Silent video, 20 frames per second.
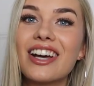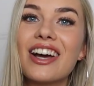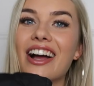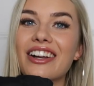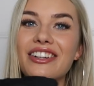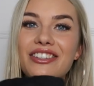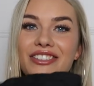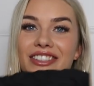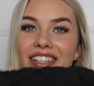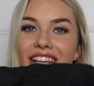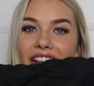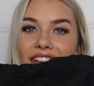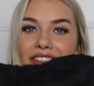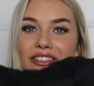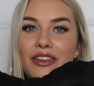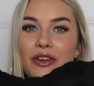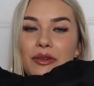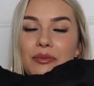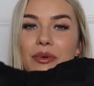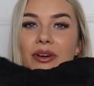I just think it's
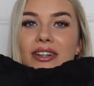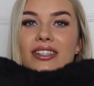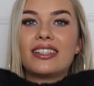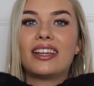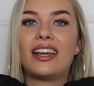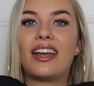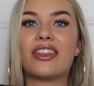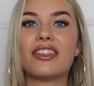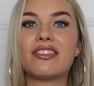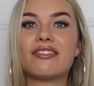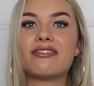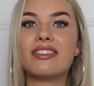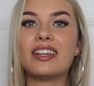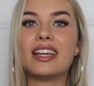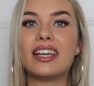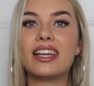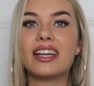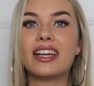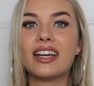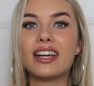so pretty and the
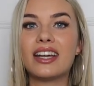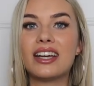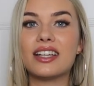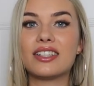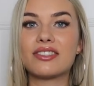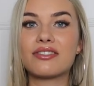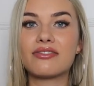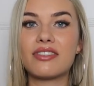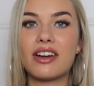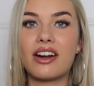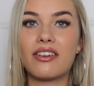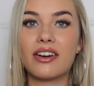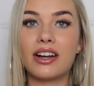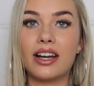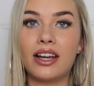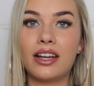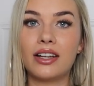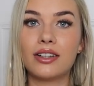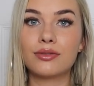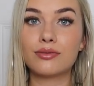V is
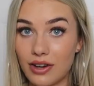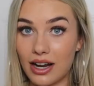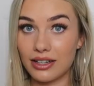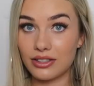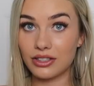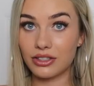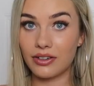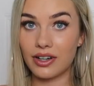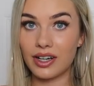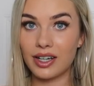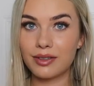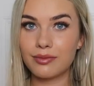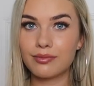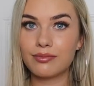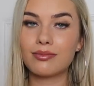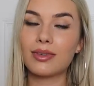very flattering.